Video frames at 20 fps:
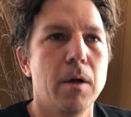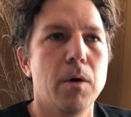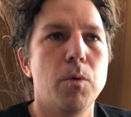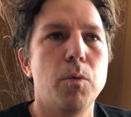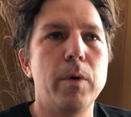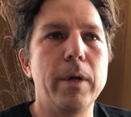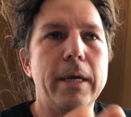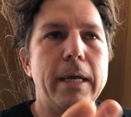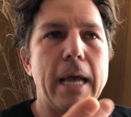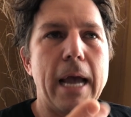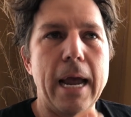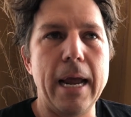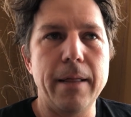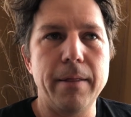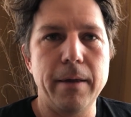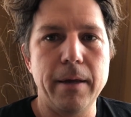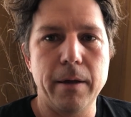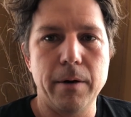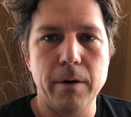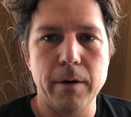We gain
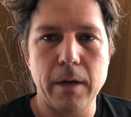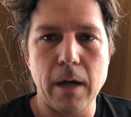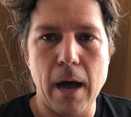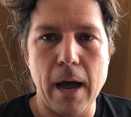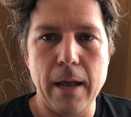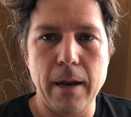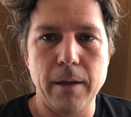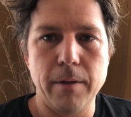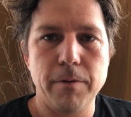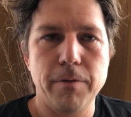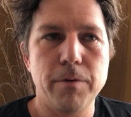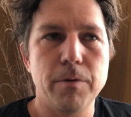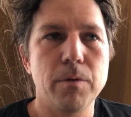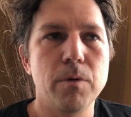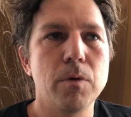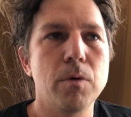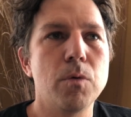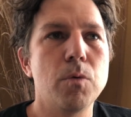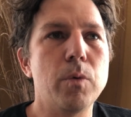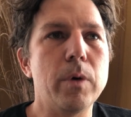the inner guidance.
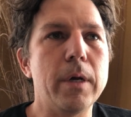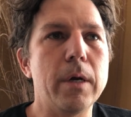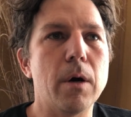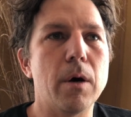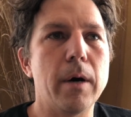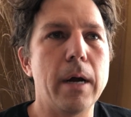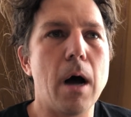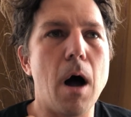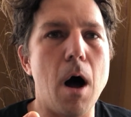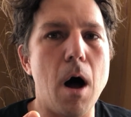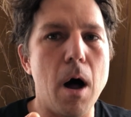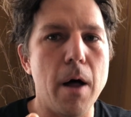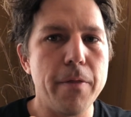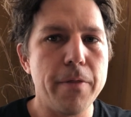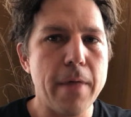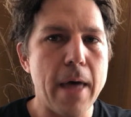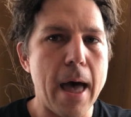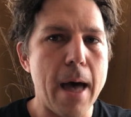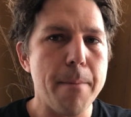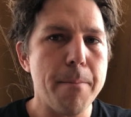We are on
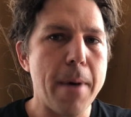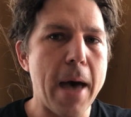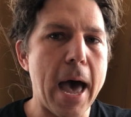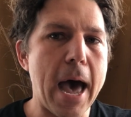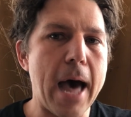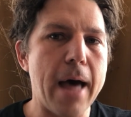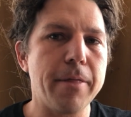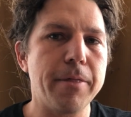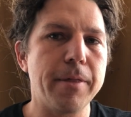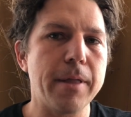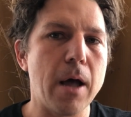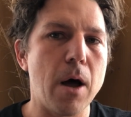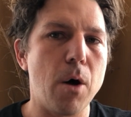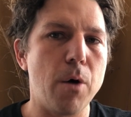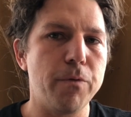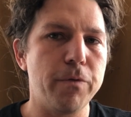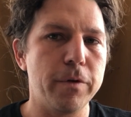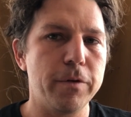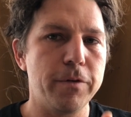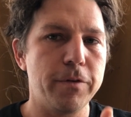that path now
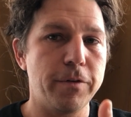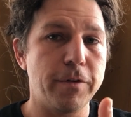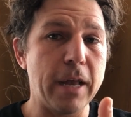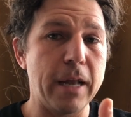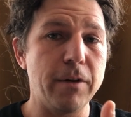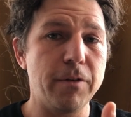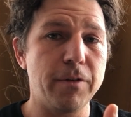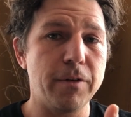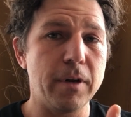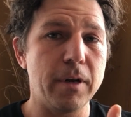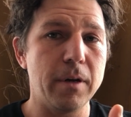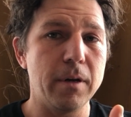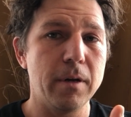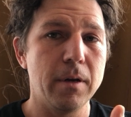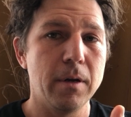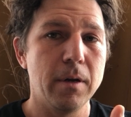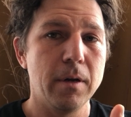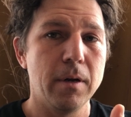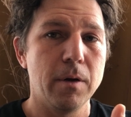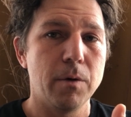of ascension,
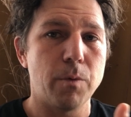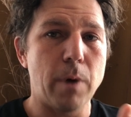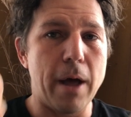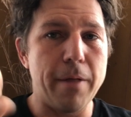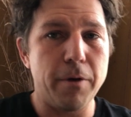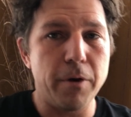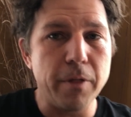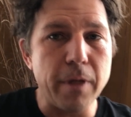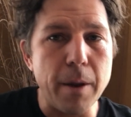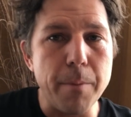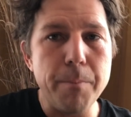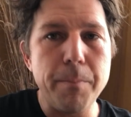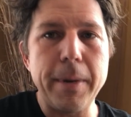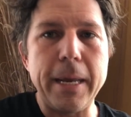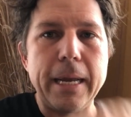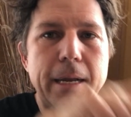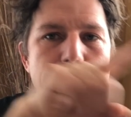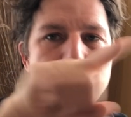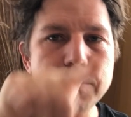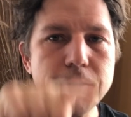rather than
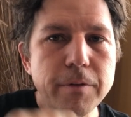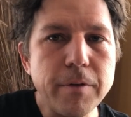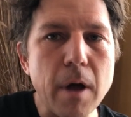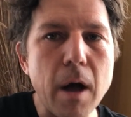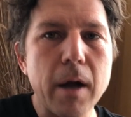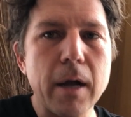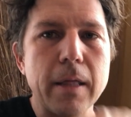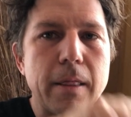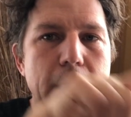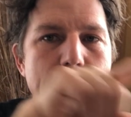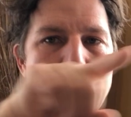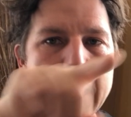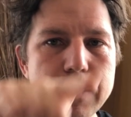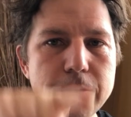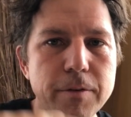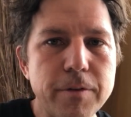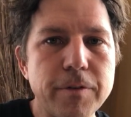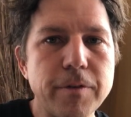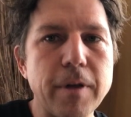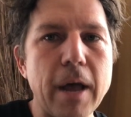being stuck in that
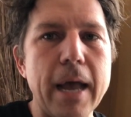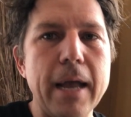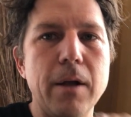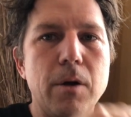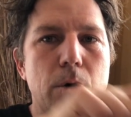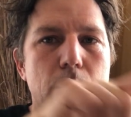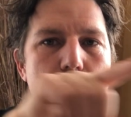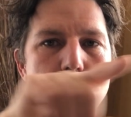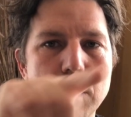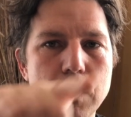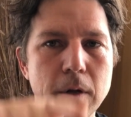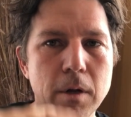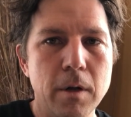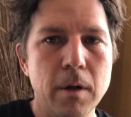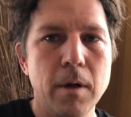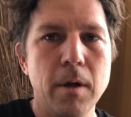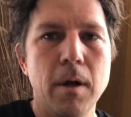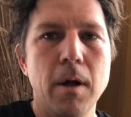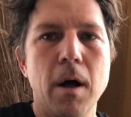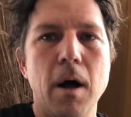cycle
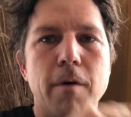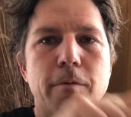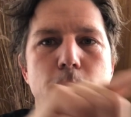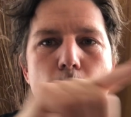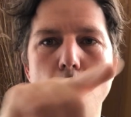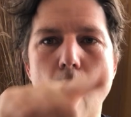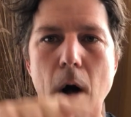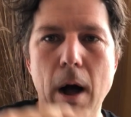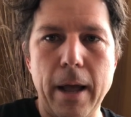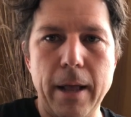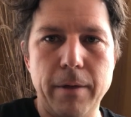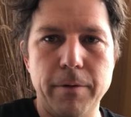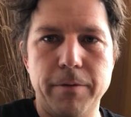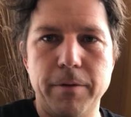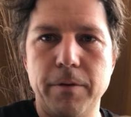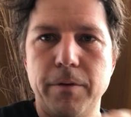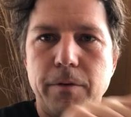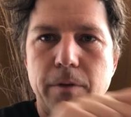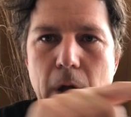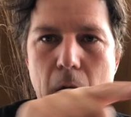of why is
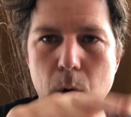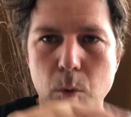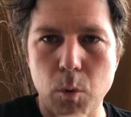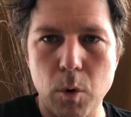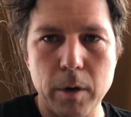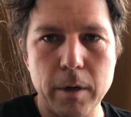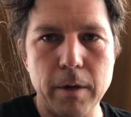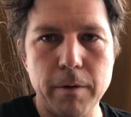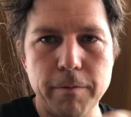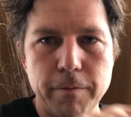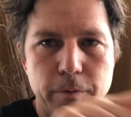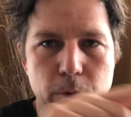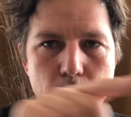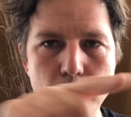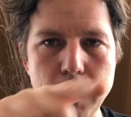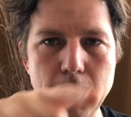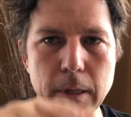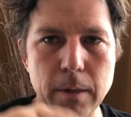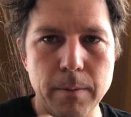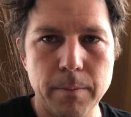this not working for
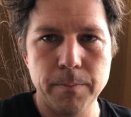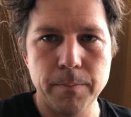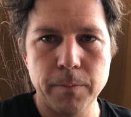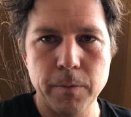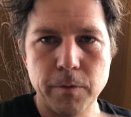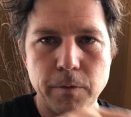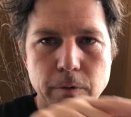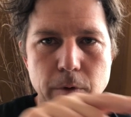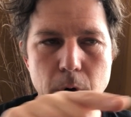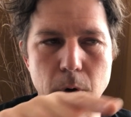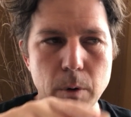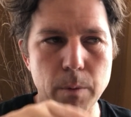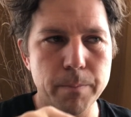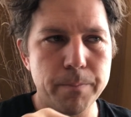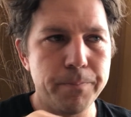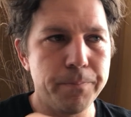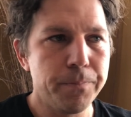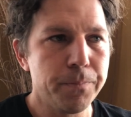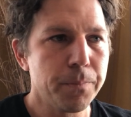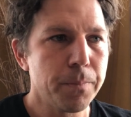me. So
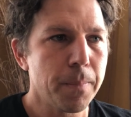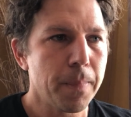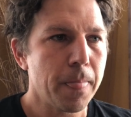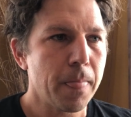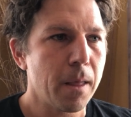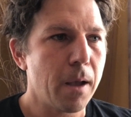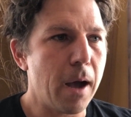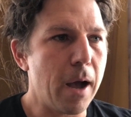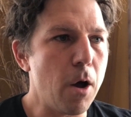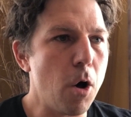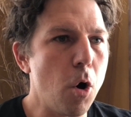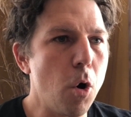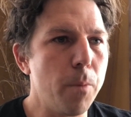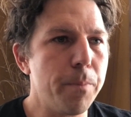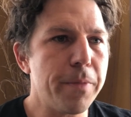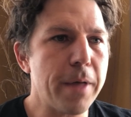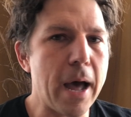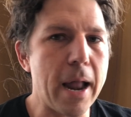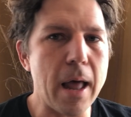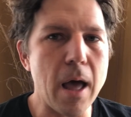I
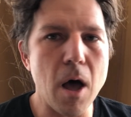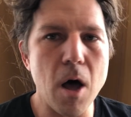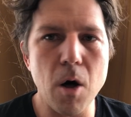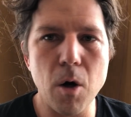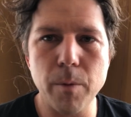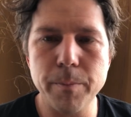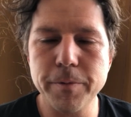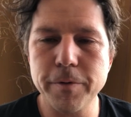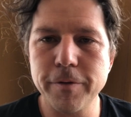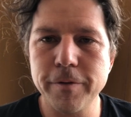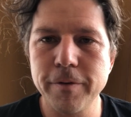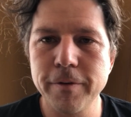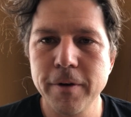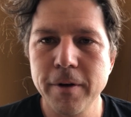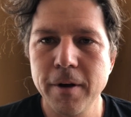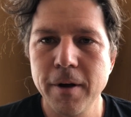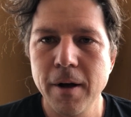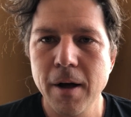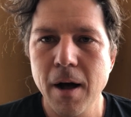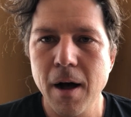hope that helps.
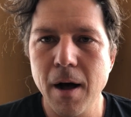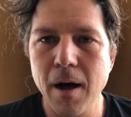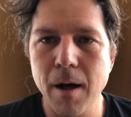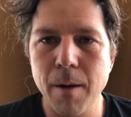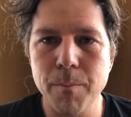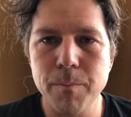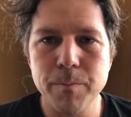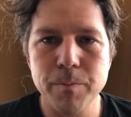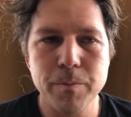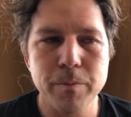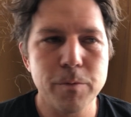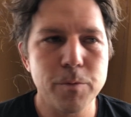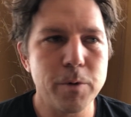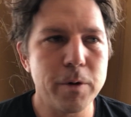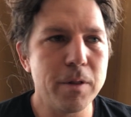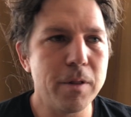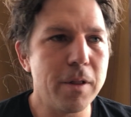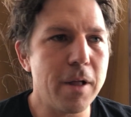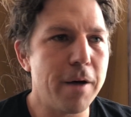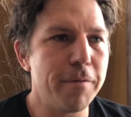
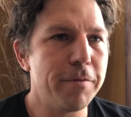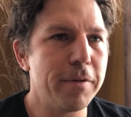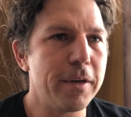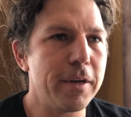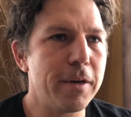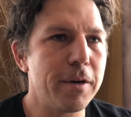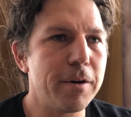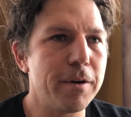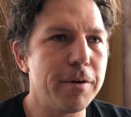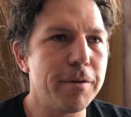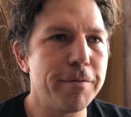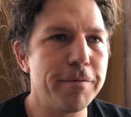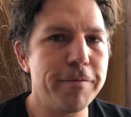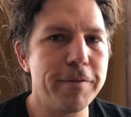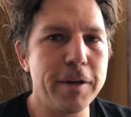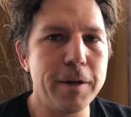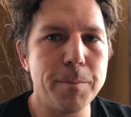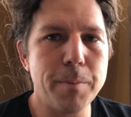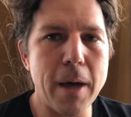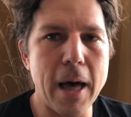Would love to hear your
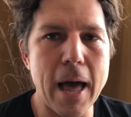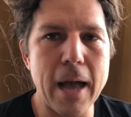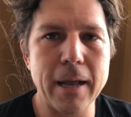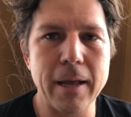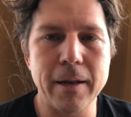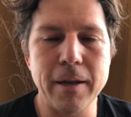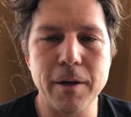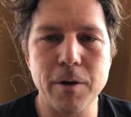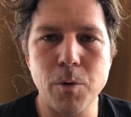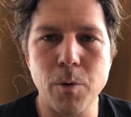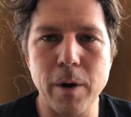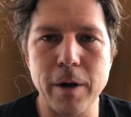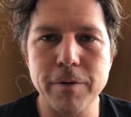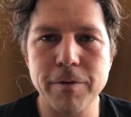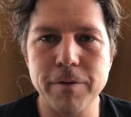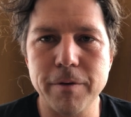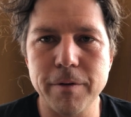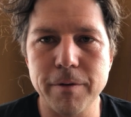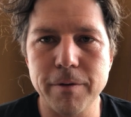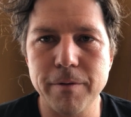feedback, any
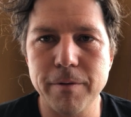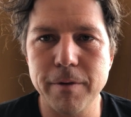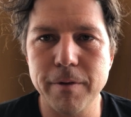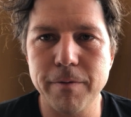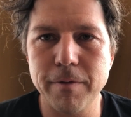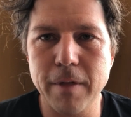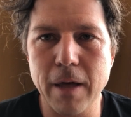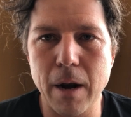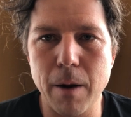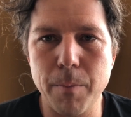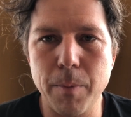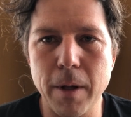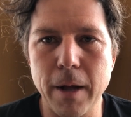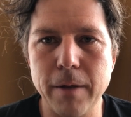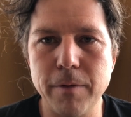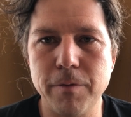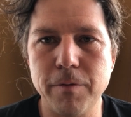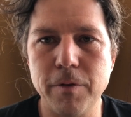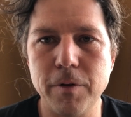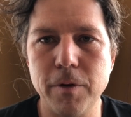questions. If that
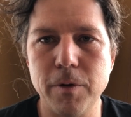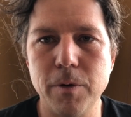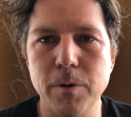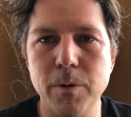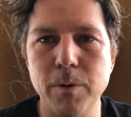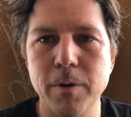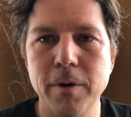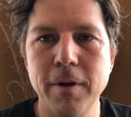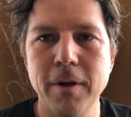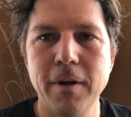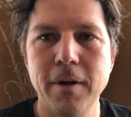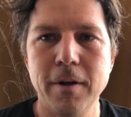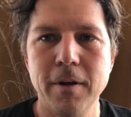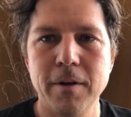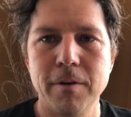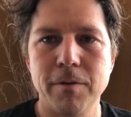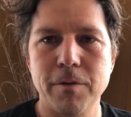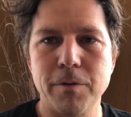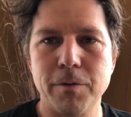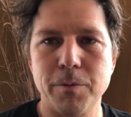applies to you,
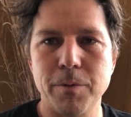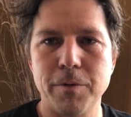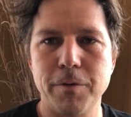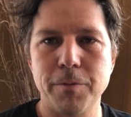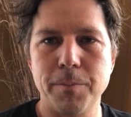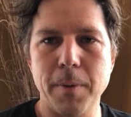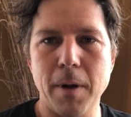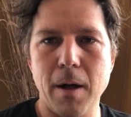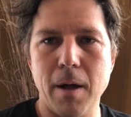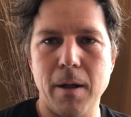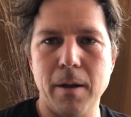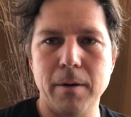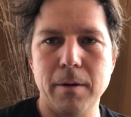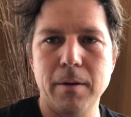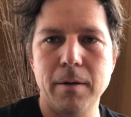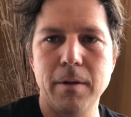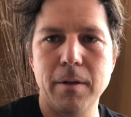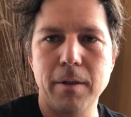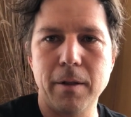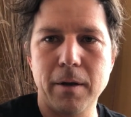just respond
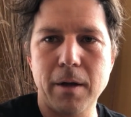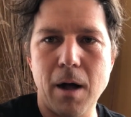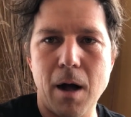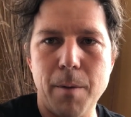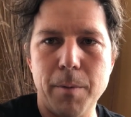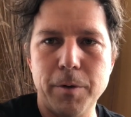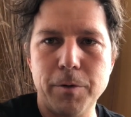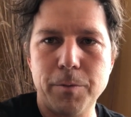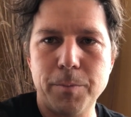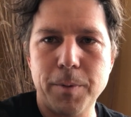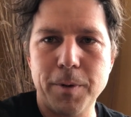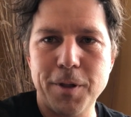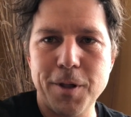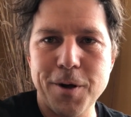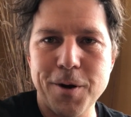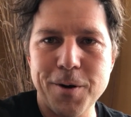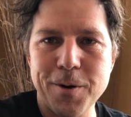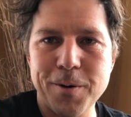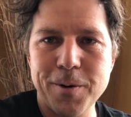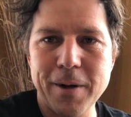in the comments
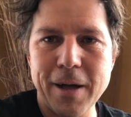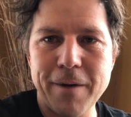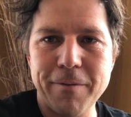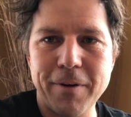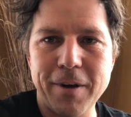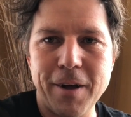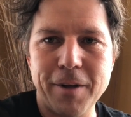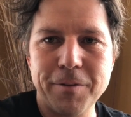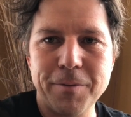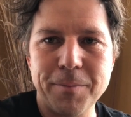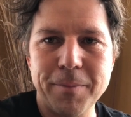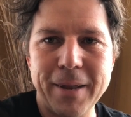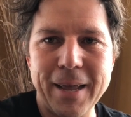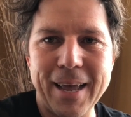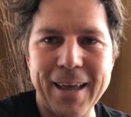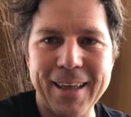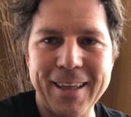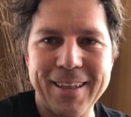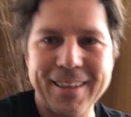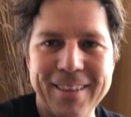below. Have an awesome day.